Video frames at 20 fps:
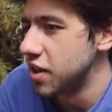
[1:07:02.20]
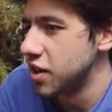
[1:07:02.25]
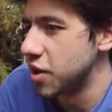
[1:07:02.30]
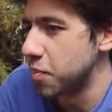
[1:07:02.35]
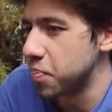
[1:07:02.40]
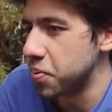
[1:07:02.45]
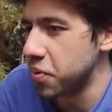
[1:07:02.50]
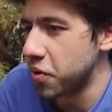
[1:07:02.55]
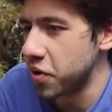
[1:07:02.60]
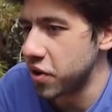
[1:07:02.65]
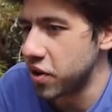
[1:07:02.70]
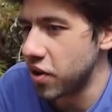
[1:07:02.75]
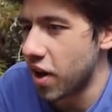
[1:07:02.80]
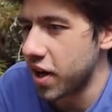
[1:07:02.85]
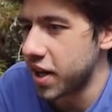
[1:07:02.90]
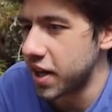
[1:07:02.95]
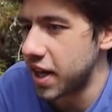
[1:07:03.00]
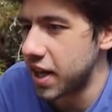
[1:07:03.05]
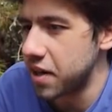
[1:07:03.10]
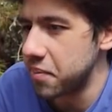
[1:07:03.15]
Deploy,
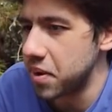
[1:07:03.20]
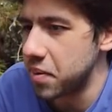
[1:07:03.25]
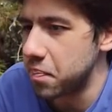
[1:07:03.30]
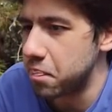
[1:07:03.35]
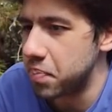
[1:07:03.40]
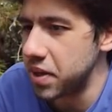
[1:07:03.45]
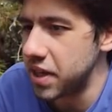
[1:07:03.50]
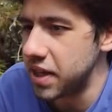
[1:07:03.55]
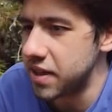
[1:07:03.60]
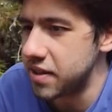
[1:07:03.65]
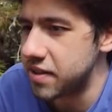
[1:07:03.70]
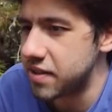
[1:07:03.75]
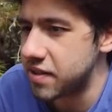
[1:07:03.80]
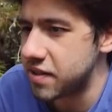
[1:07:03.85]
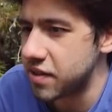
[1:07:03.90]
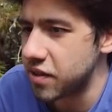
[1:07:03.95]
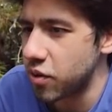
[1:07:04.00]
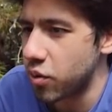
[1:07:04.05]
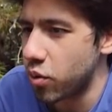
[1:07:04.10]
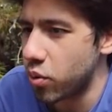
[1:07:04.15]
lock an enemy
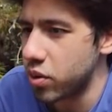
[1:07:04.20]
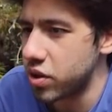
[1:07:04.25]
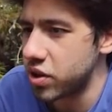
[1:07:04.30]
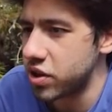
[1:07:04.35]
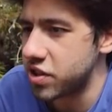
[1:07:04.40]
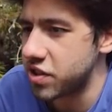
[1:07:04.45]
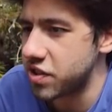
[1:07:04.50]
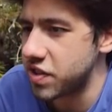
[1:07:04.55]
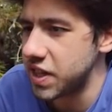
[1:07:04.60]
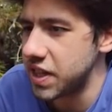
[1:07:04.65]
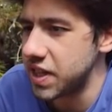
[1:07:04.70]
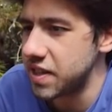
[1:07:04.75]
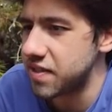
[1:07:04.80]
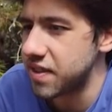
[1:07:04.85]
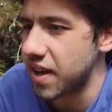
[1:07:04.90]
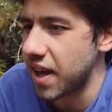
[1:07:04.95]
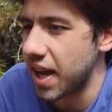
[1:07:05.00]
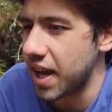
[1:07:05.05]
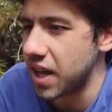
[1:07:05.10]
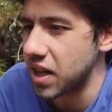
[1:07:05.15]
beast. Order
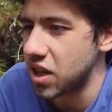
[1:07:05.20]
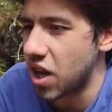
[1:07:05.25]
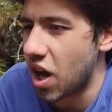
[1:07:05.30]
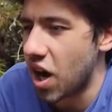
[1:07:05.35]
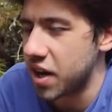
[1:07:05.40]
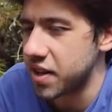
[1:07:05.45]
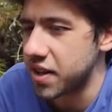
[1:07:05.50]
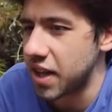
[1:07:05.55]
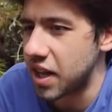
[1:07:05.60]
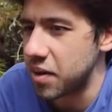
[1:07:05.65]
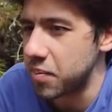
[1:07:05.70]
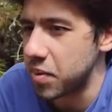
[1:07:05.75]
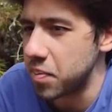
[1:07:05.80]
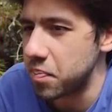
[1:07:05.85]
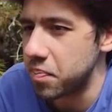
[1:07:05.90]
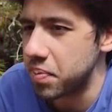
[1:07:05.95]
seize a locked enemy